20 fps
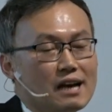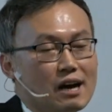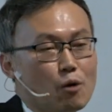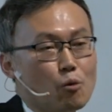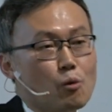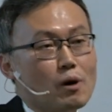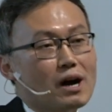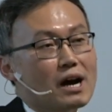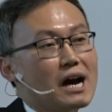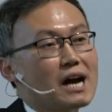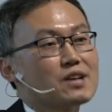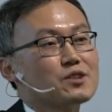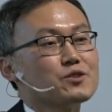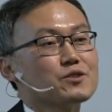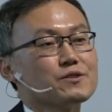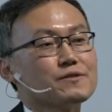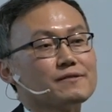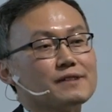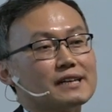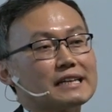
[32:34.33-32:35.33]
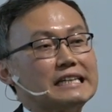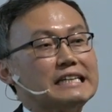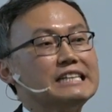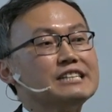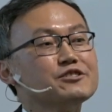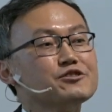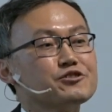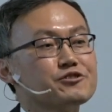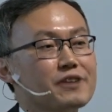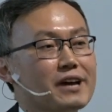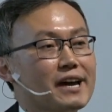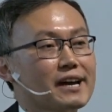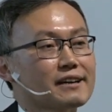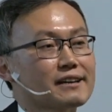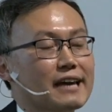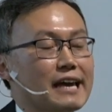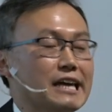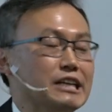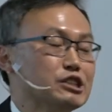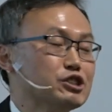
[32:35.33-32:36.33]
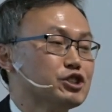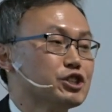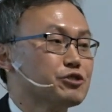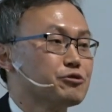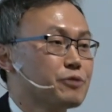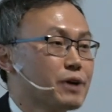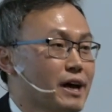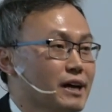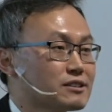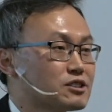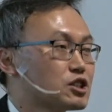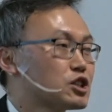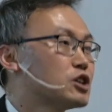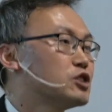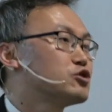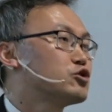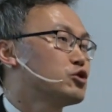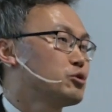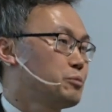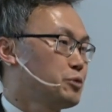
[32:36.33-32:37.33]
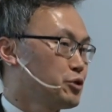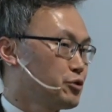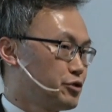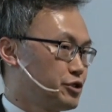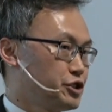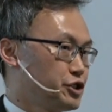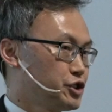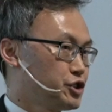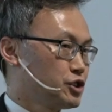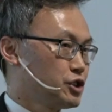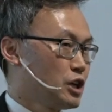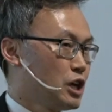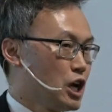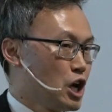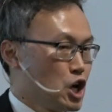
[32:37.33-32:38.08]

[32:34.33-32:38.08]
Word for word: uh, what kind of like indirect and direct contributors